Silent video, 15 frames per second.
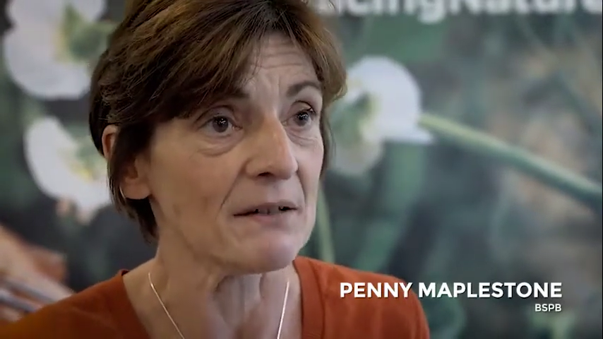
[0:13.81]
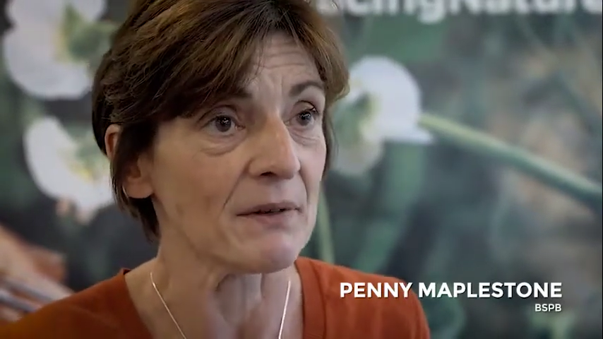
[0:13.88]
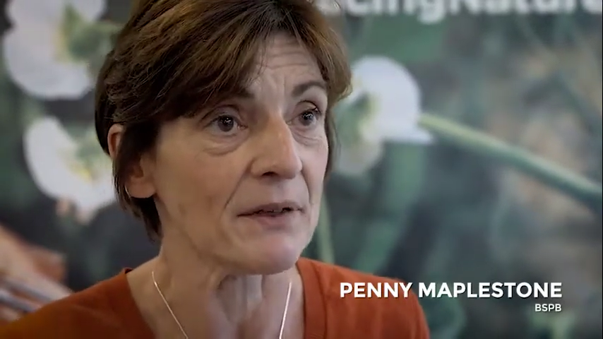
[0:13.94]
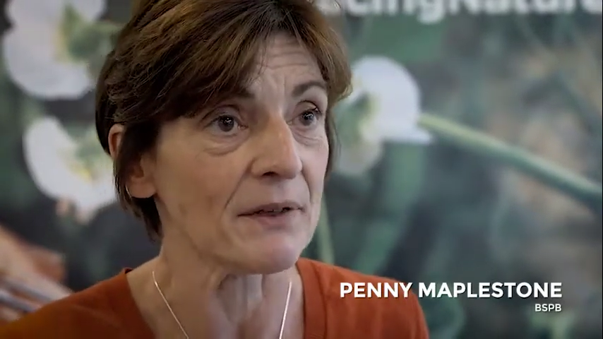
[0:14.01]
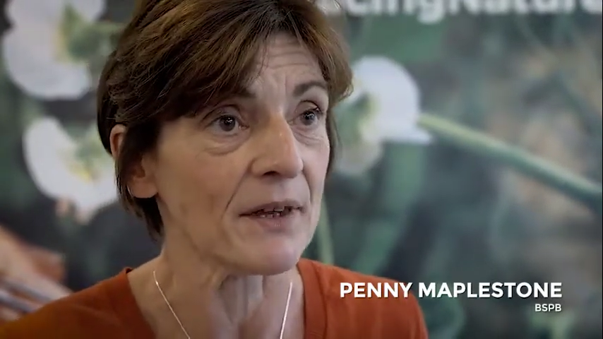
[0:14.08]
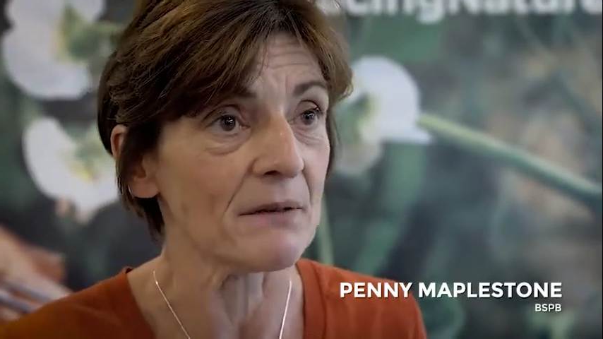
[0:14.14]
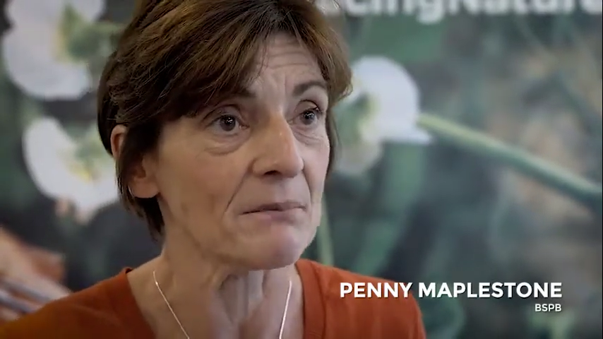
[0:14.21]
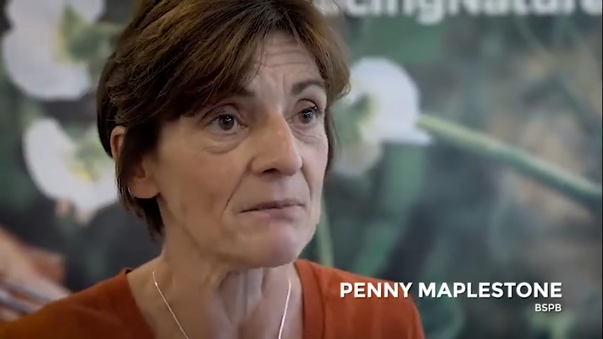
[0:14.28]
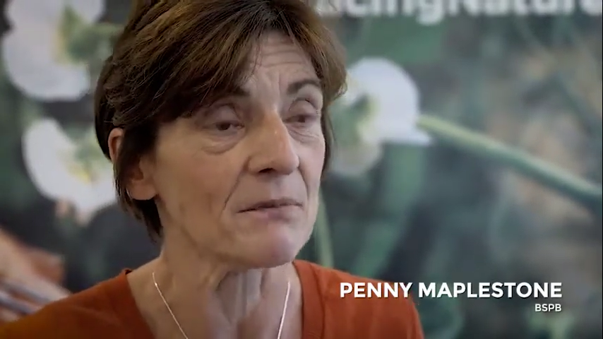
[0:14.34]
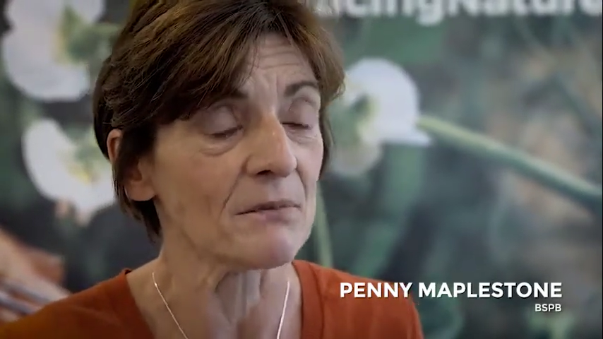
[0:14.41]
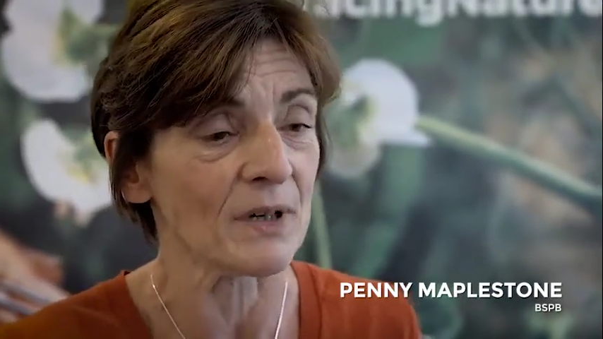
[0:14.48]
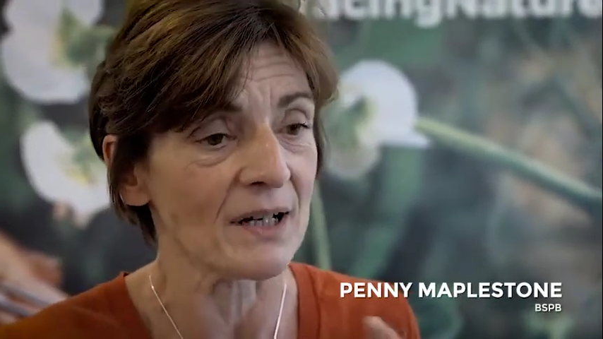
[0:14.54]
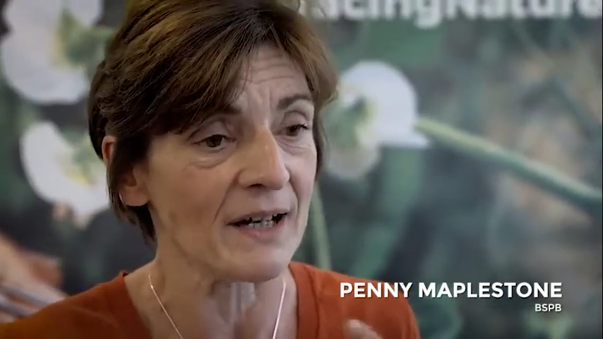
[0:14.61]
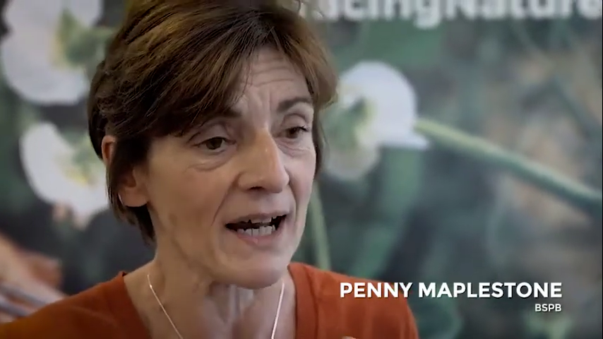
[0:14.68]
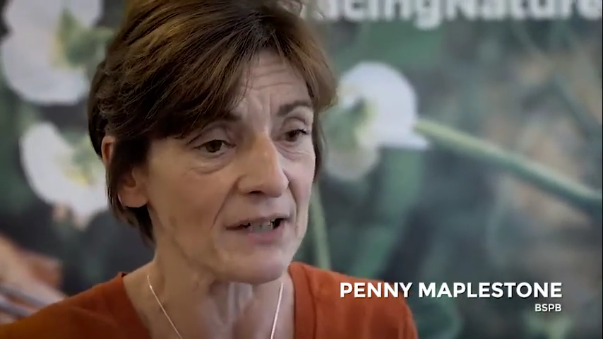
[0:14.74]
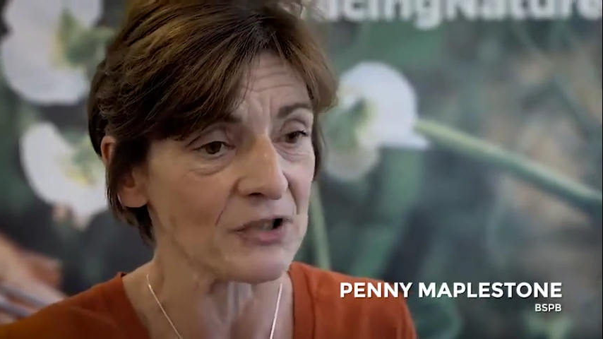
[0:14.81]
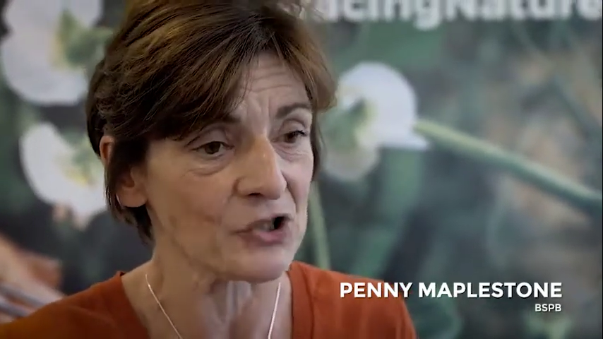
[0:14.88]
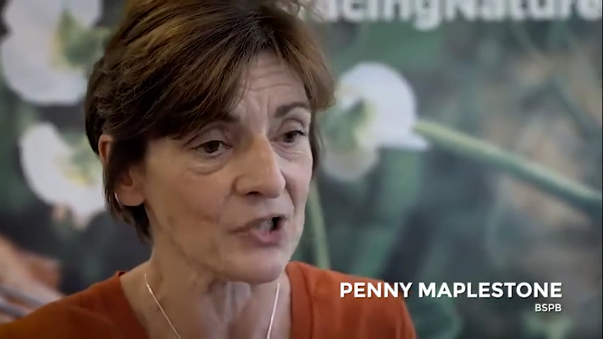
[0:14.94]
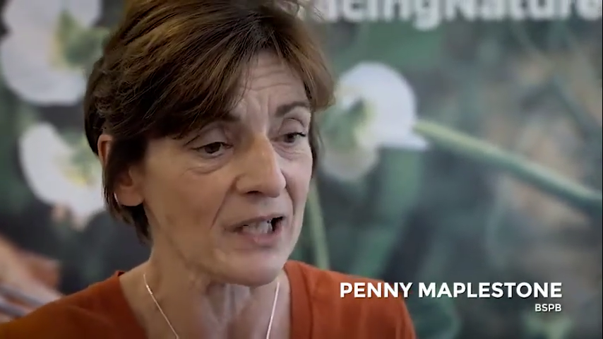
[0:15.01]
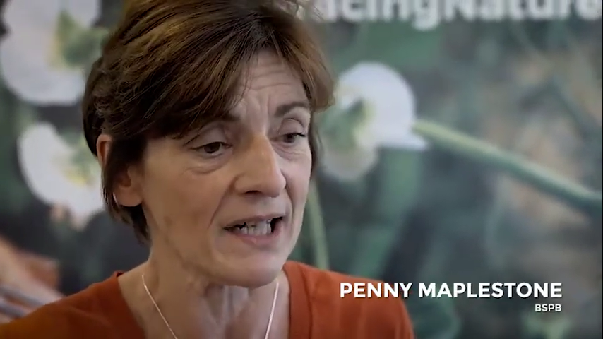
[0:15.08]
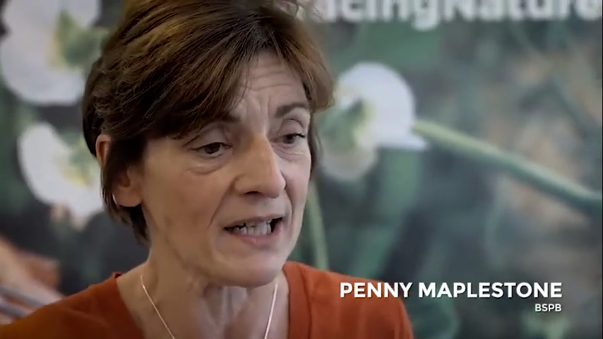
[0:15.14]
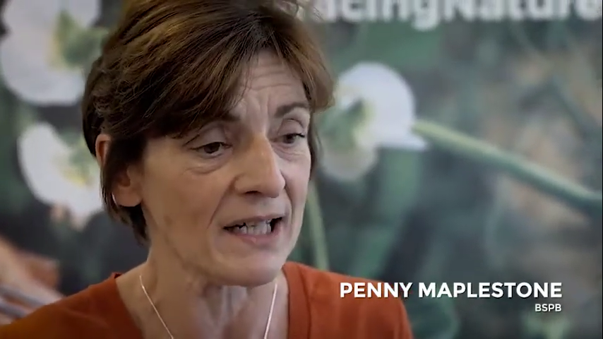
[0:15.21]
with them. We're
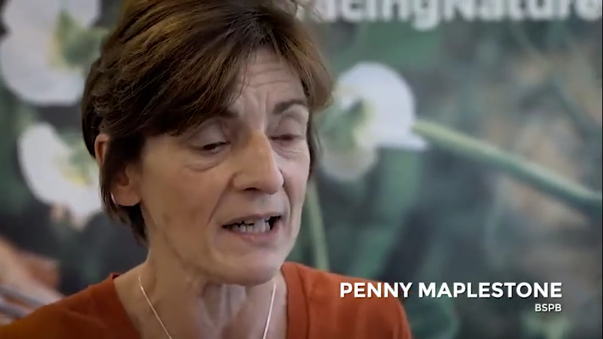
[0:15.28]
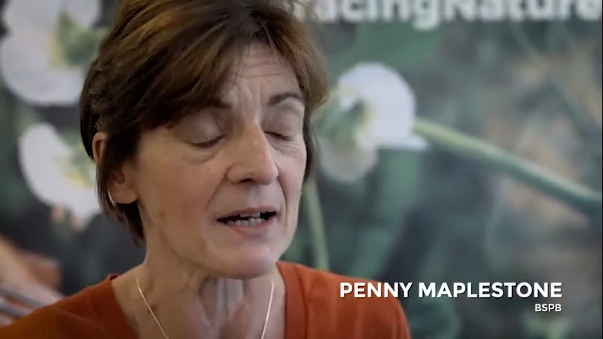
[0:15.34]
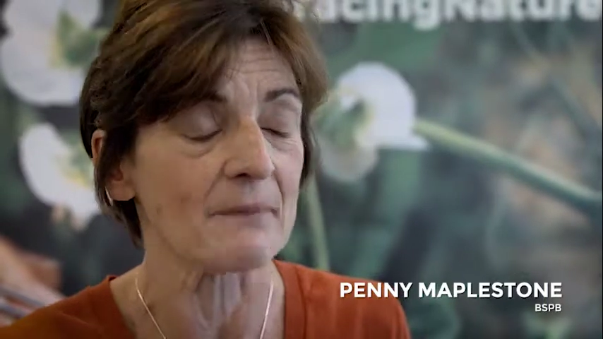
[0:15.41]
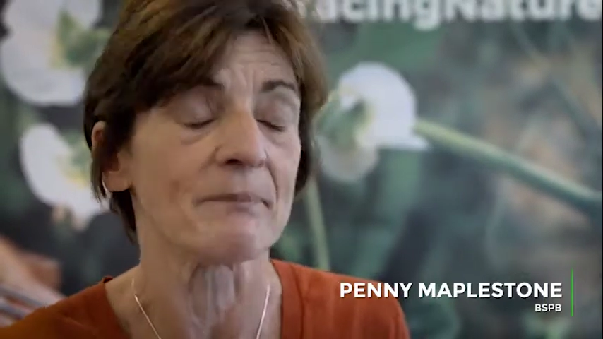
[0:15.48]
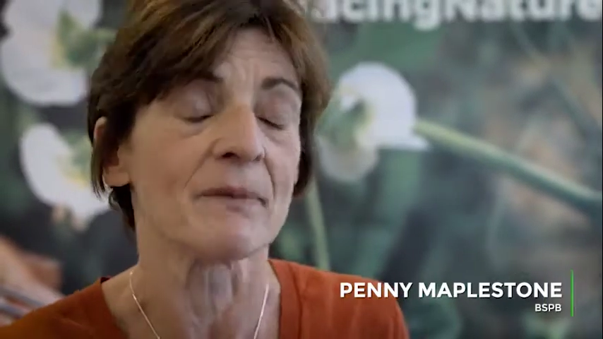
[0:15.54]
actually